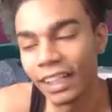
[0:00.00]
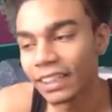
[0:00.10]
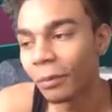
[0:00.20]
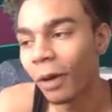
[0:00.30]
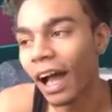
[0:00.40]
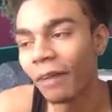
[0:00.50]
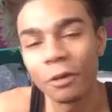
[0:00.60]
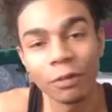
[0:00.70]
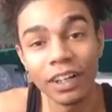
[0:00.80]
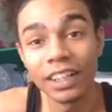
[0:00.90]
talking about have your
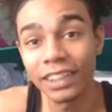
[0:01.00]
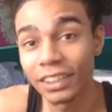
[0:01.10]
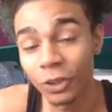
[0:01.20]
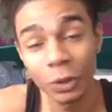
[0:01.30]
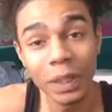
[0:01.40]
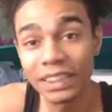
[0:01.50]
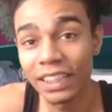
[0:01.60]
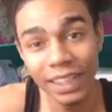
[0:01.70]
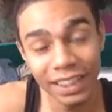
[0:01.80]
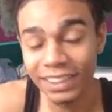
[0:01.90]
fun in the sun. So there's
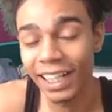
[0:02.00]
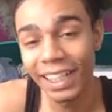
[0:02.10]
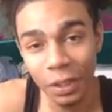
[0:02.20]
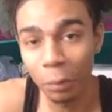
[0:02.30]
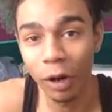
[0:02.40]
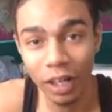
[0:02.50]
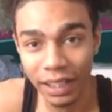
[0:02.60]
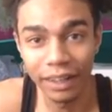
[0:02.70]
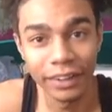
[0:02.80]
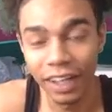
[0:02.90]
basically a sun in the park
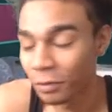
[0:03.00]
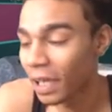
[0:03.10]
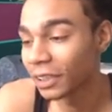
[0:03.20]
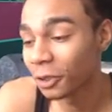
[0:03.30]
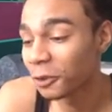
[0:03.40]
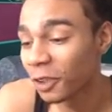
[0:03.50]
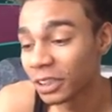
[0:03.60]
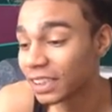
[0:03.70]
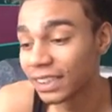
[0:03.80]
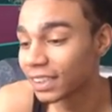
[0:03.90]
now, y'all. If you guys don't know, there's a
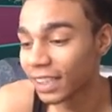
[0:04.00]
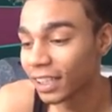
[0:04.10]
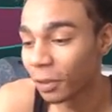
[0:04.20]
sun in the